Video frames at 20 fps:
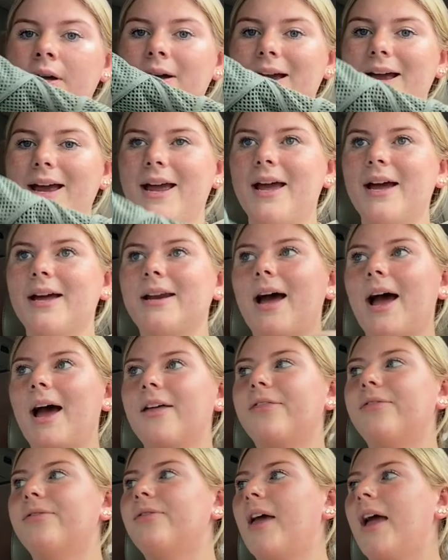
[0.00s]
and
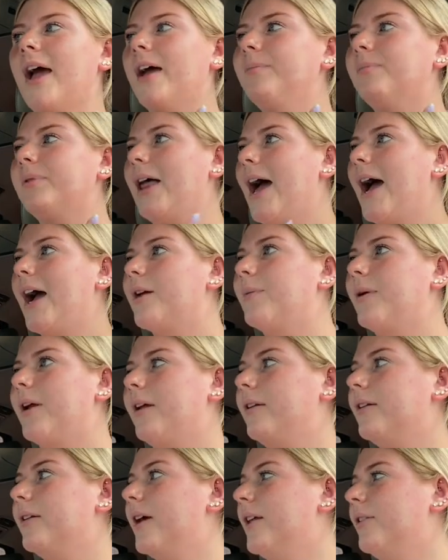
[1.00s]
I've I had black,
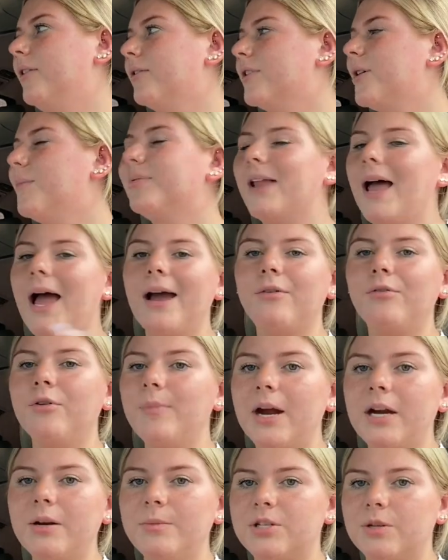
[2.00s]
but it, the black
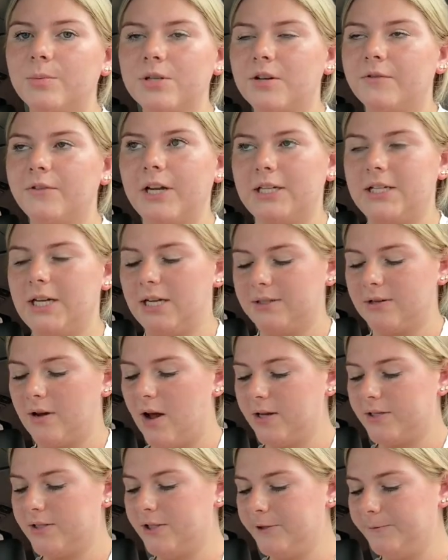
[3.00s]
reminded me too much of like a dance
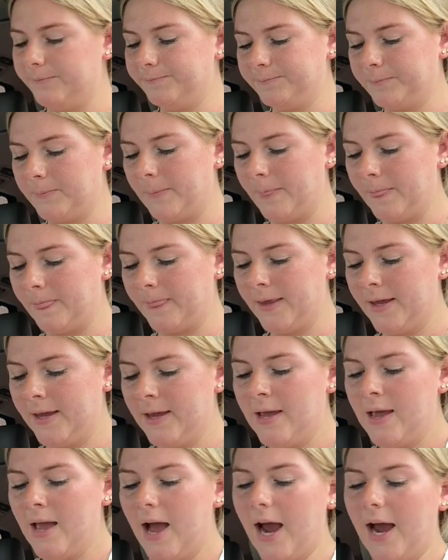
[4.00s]
costume.
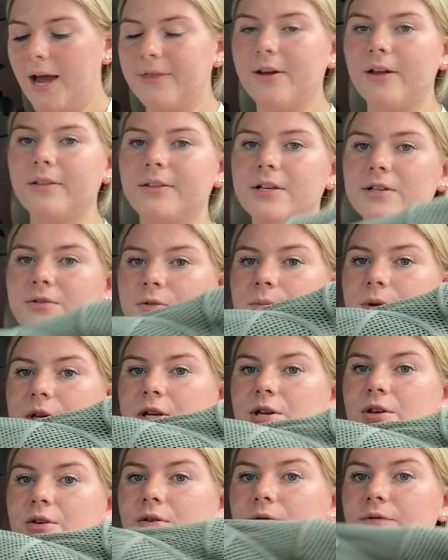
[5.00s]
I thought this would be
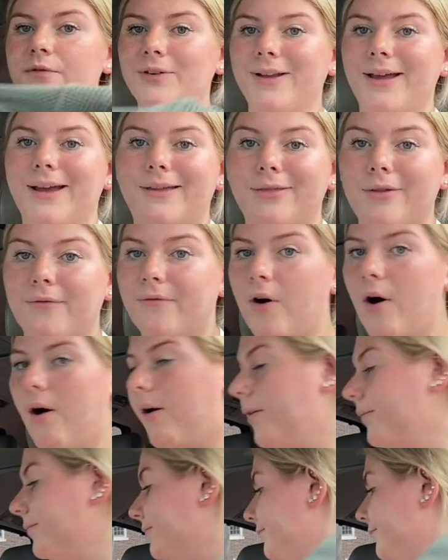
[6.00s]
cute for like the fall,